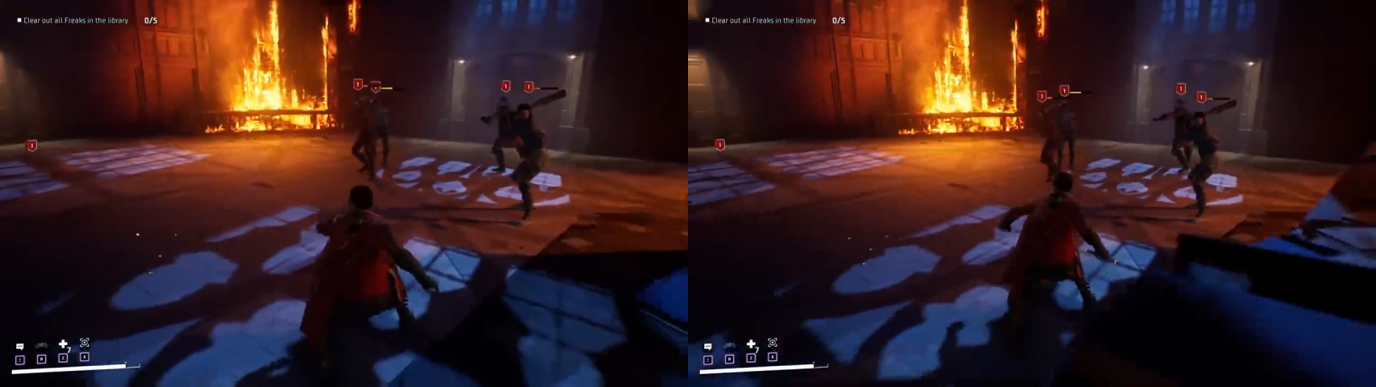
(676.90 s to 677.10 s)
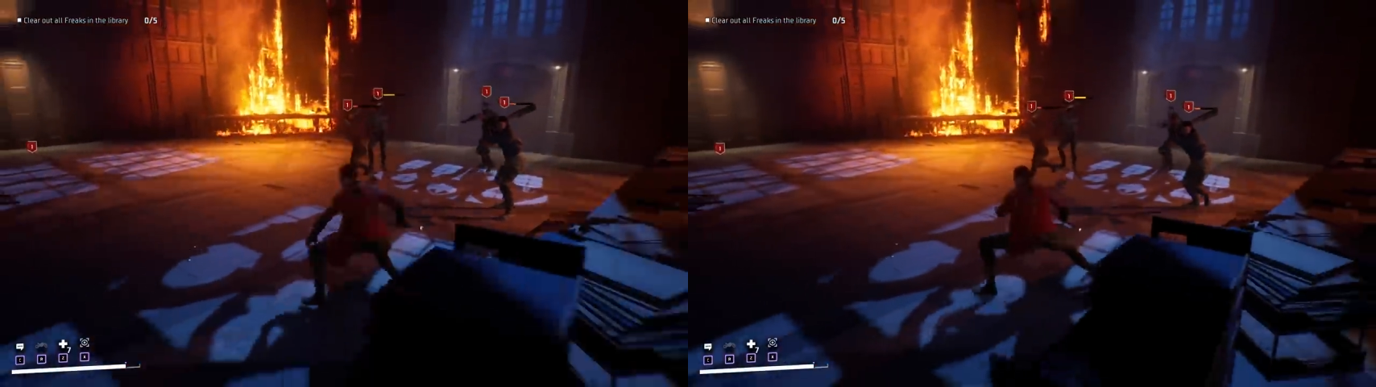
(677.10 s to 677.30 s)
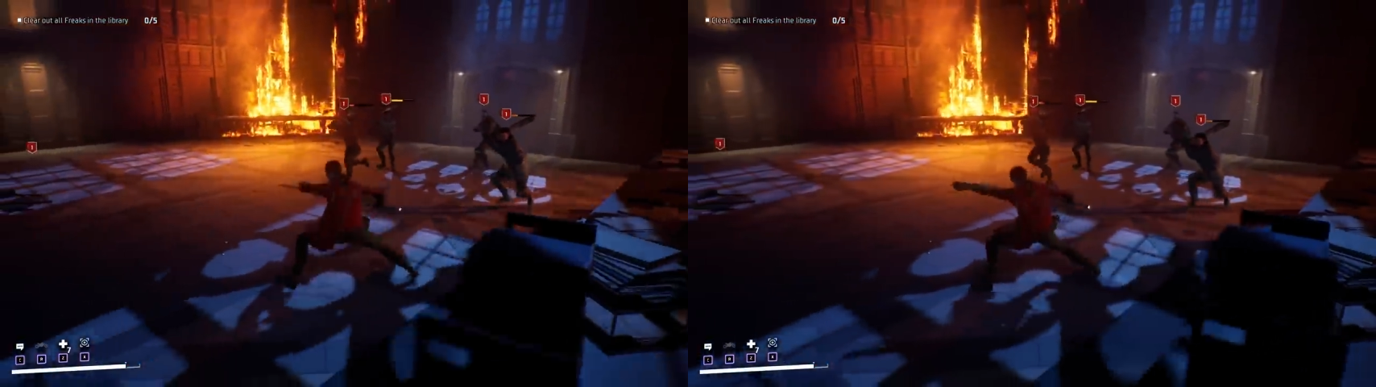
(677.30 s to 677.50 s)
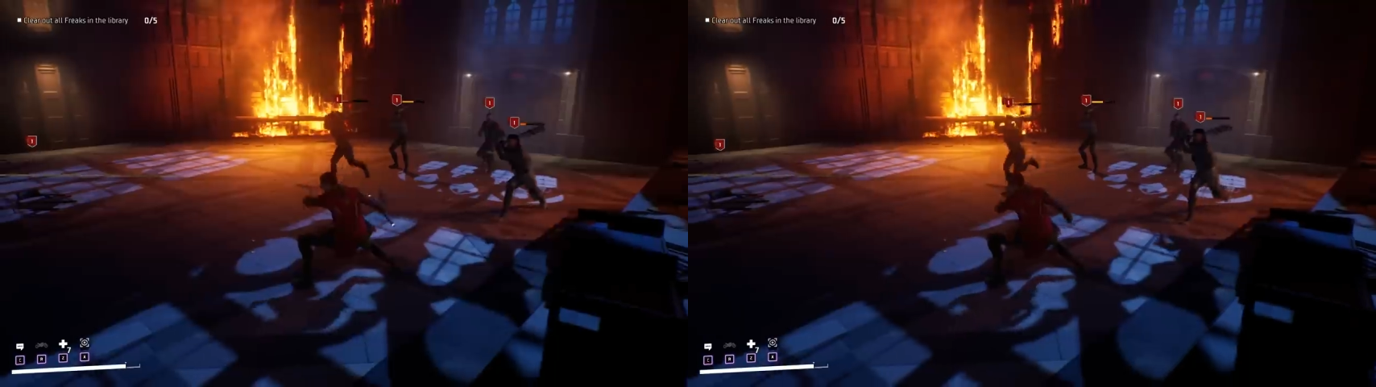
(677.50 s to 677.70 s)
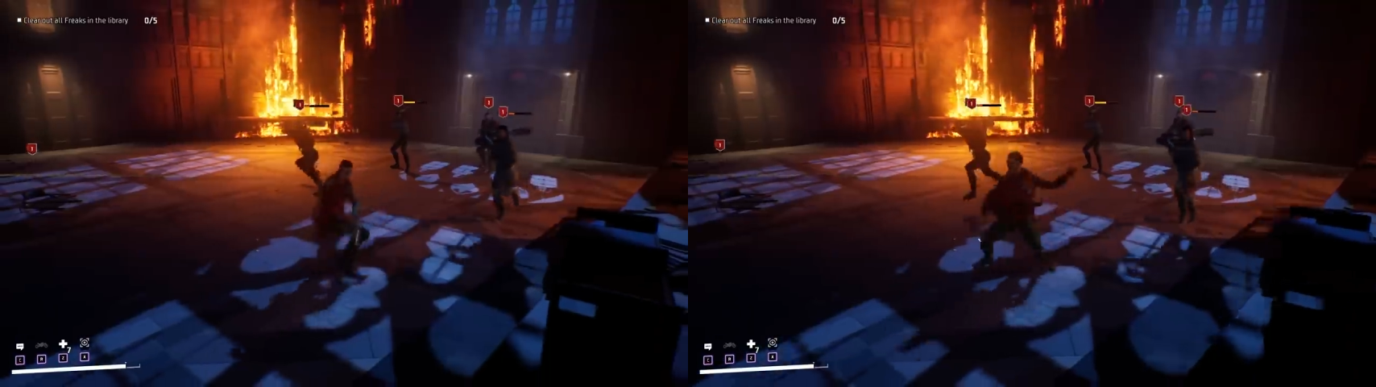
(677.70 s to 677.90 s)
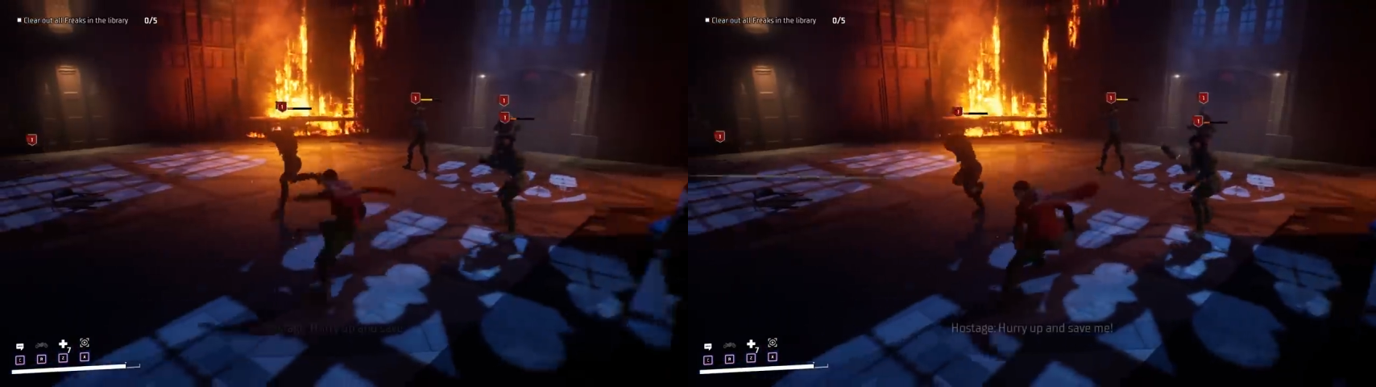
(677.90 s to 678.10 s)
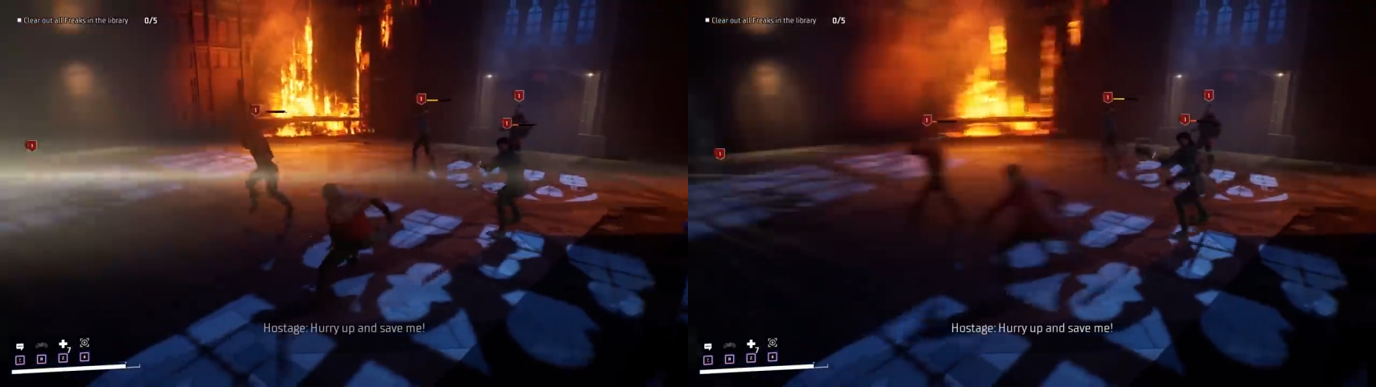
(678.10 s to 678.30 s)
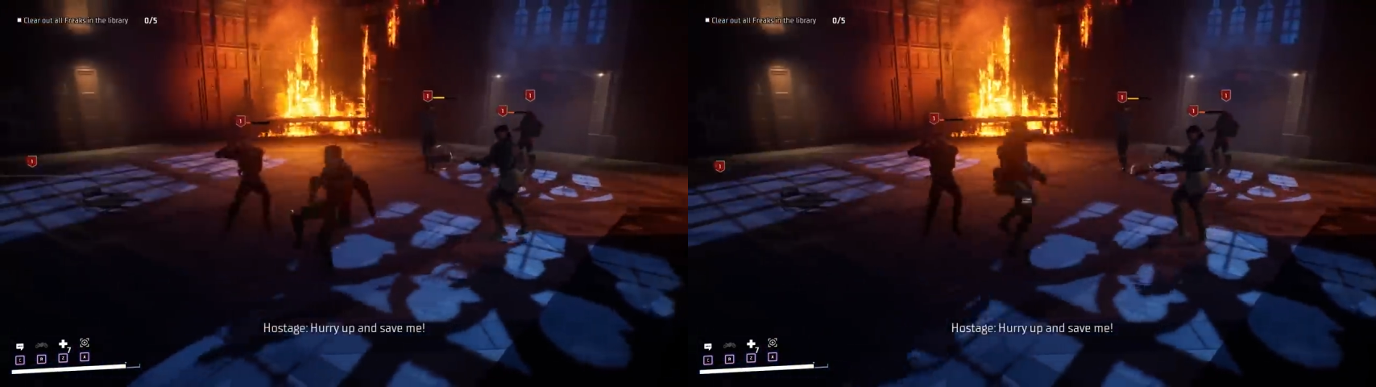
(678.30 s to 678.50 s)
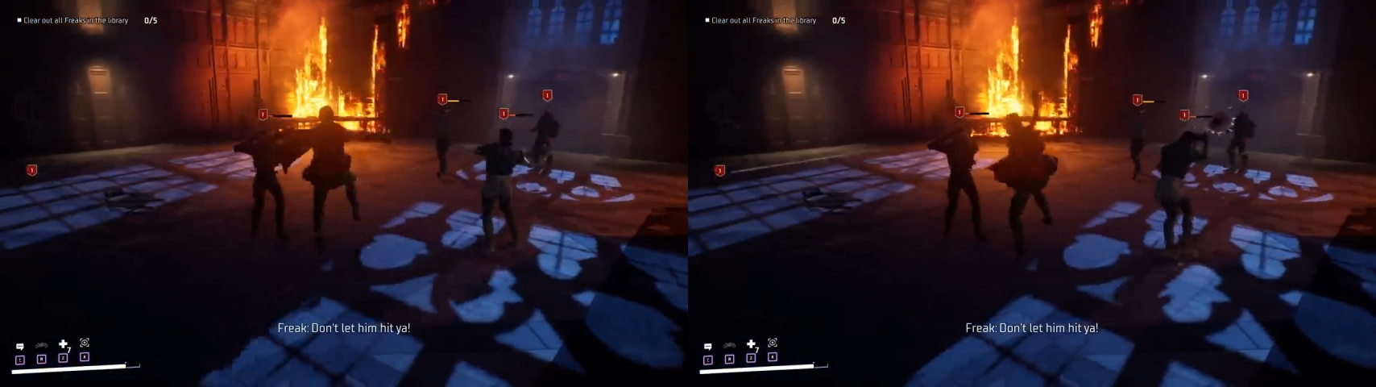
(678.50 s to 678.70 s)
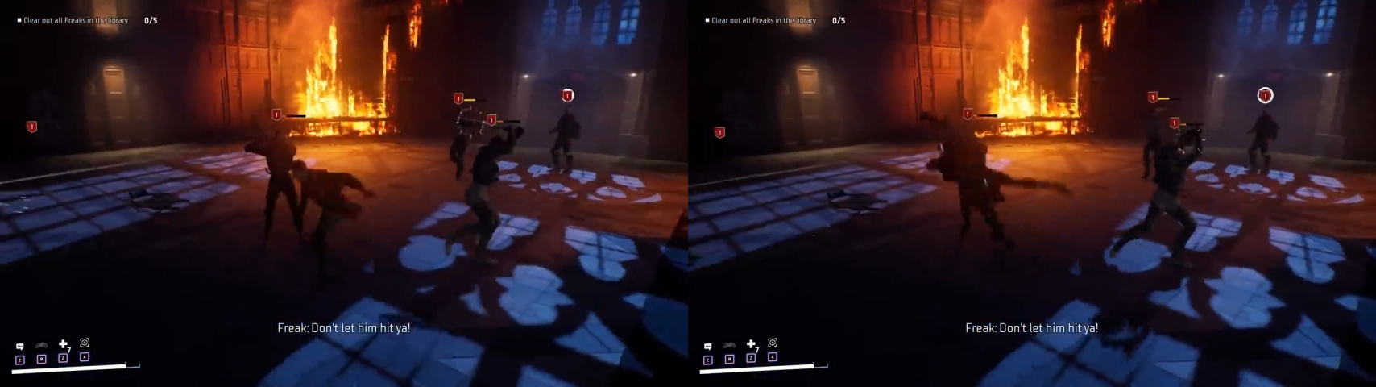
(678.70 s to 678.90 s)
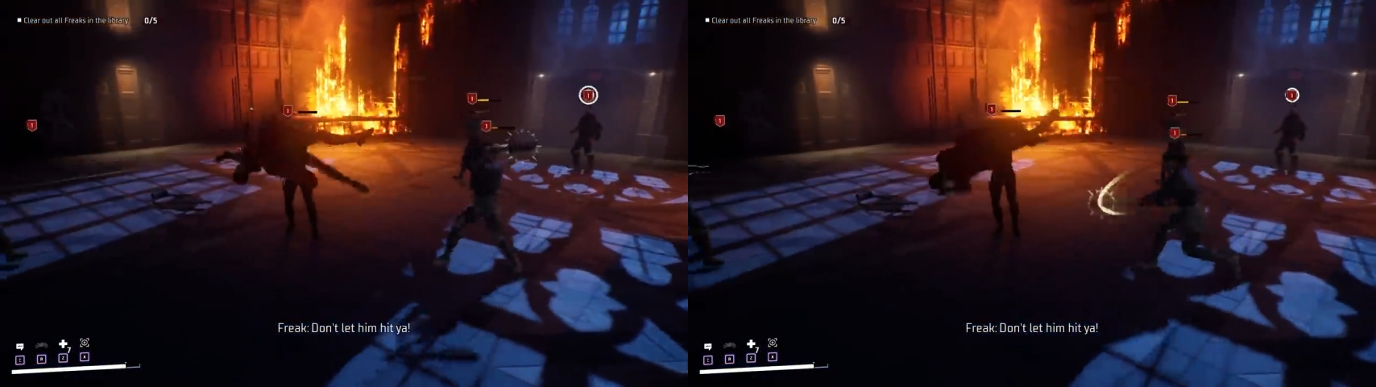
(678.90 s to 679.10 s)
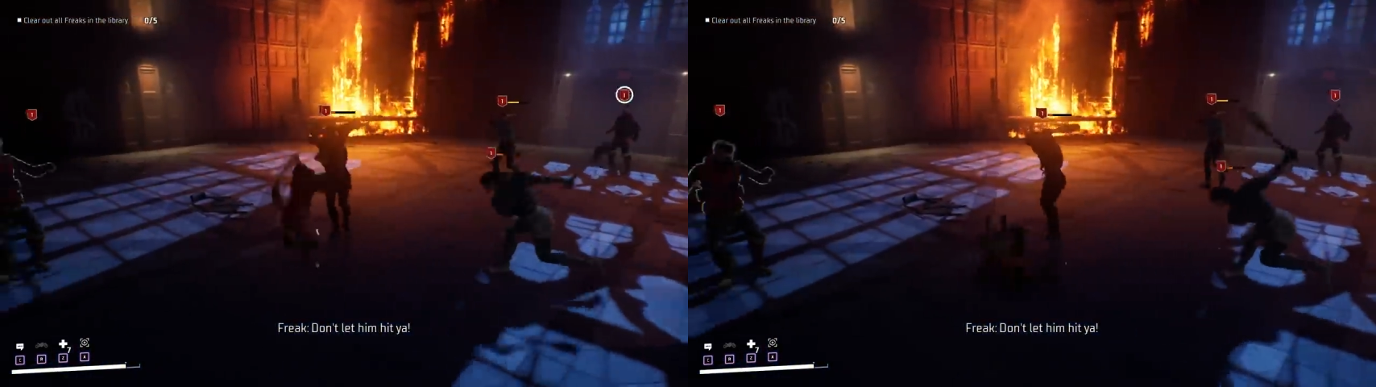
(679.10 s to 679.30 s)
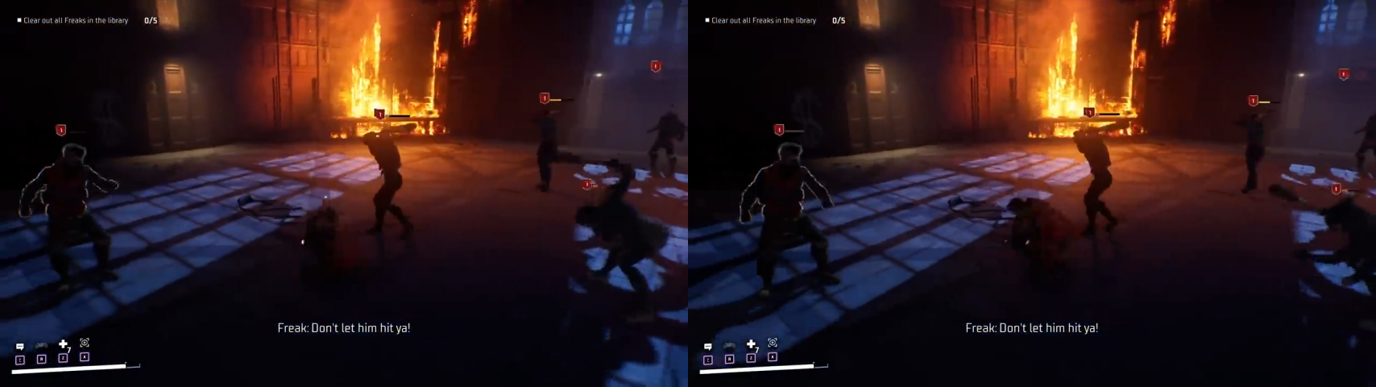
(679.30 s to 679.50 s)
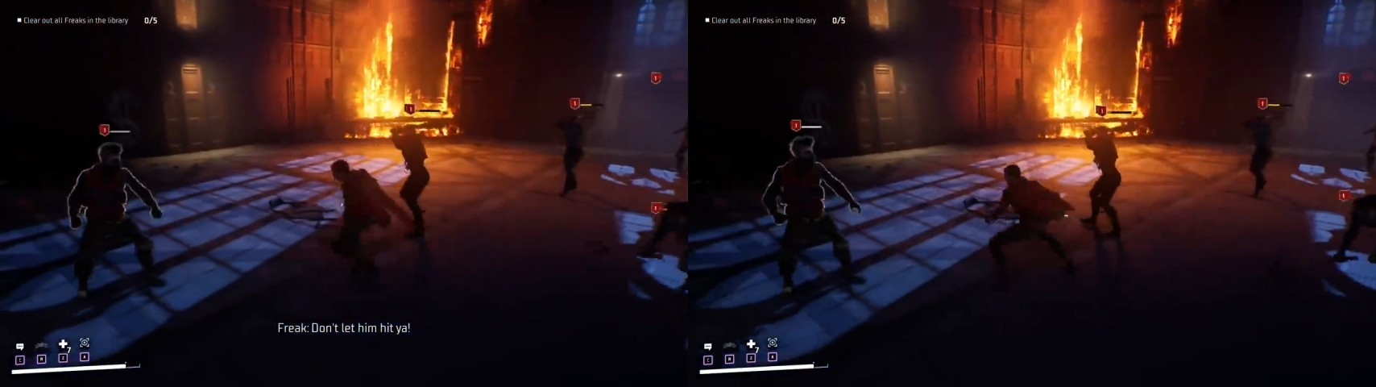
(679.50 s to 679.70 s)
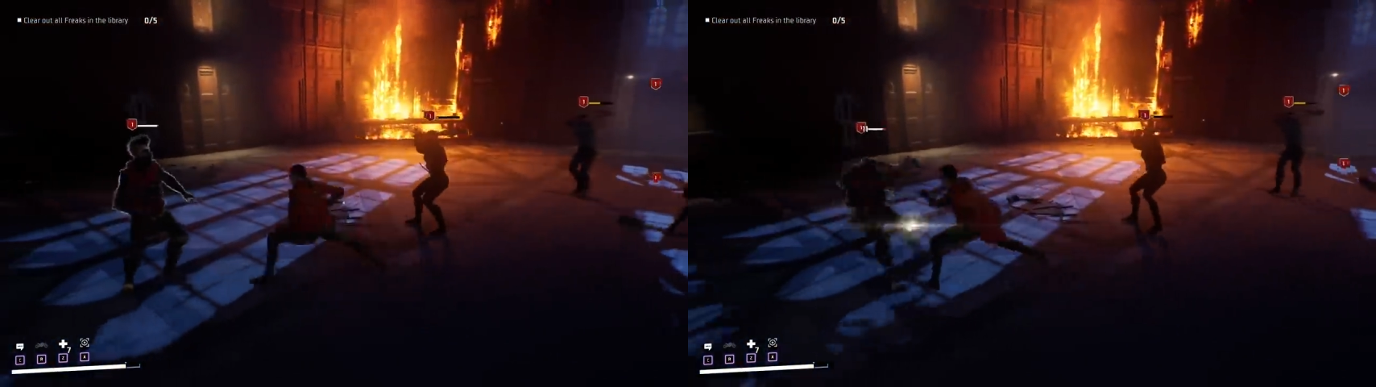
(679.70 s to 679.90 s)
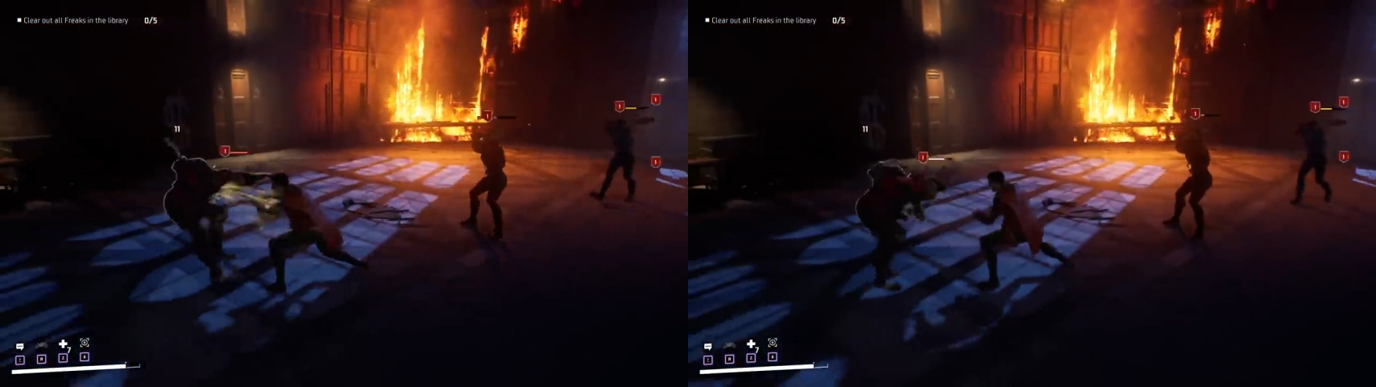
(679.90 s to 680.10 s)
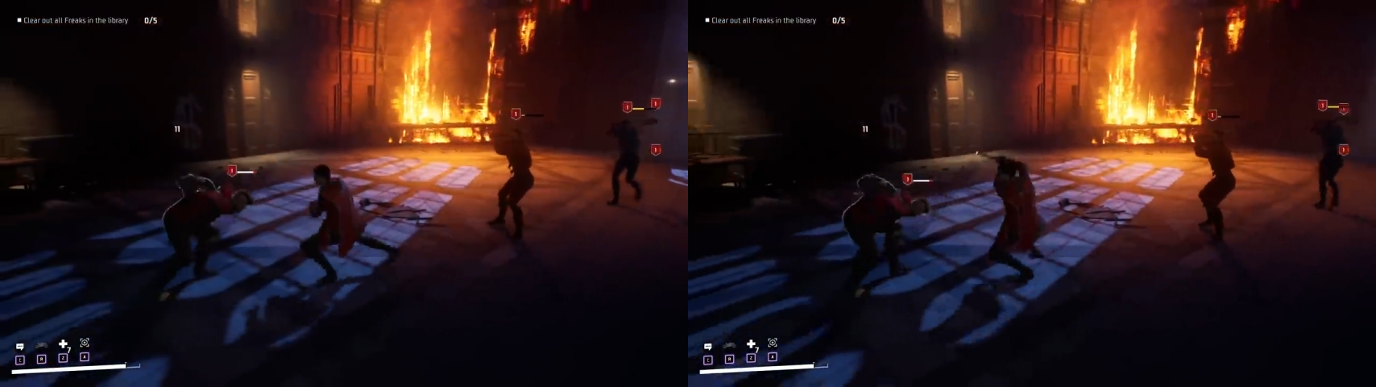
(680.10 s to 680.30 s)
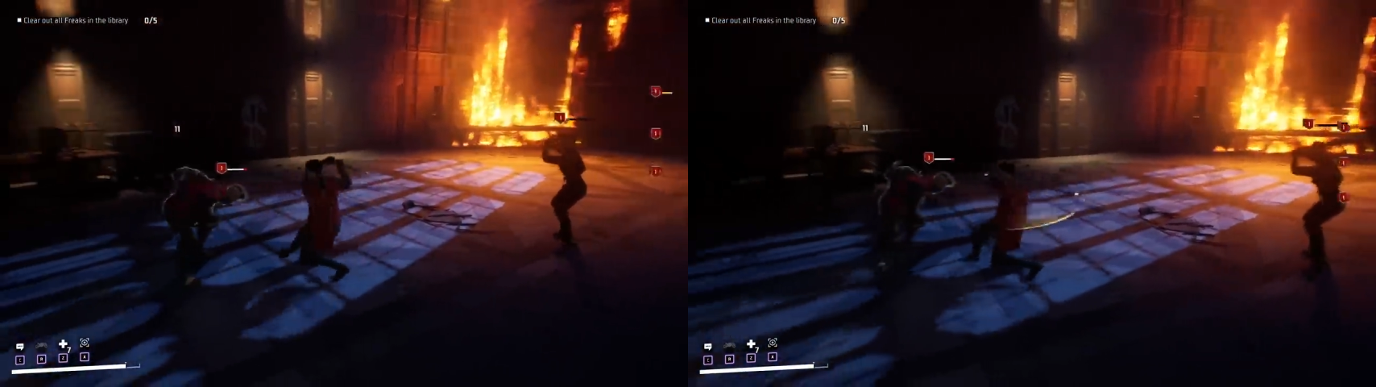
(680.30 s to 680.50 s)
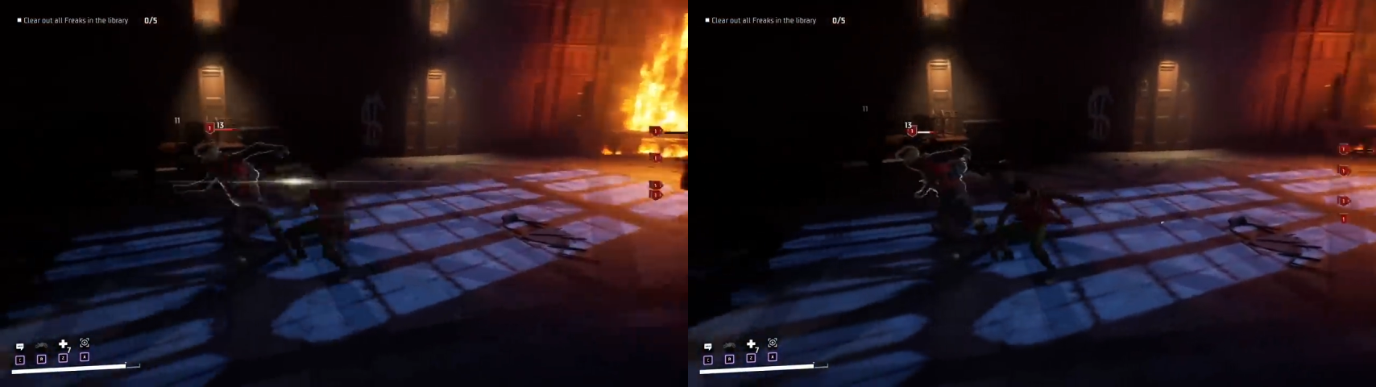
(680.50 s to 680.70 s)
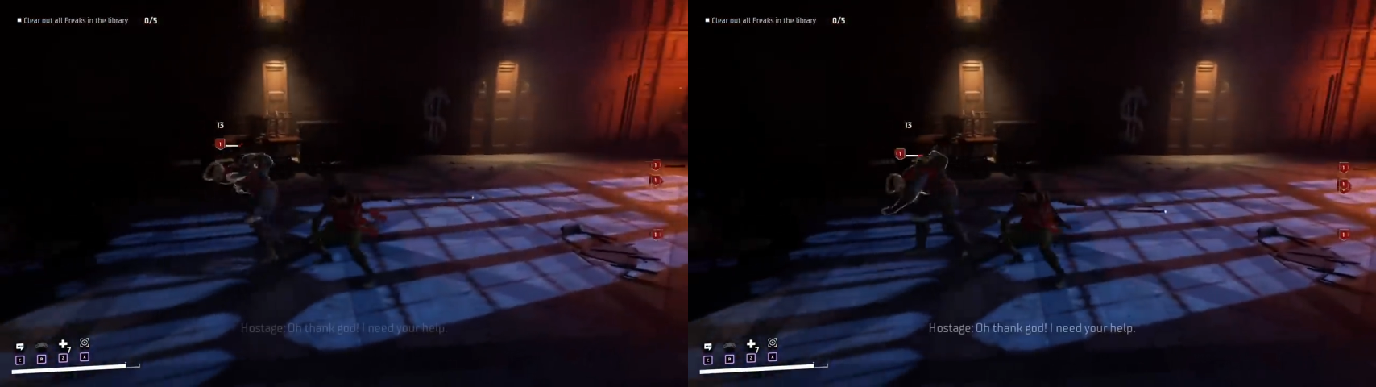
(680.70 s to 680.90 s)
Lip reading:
Nobody's mouth can be seen.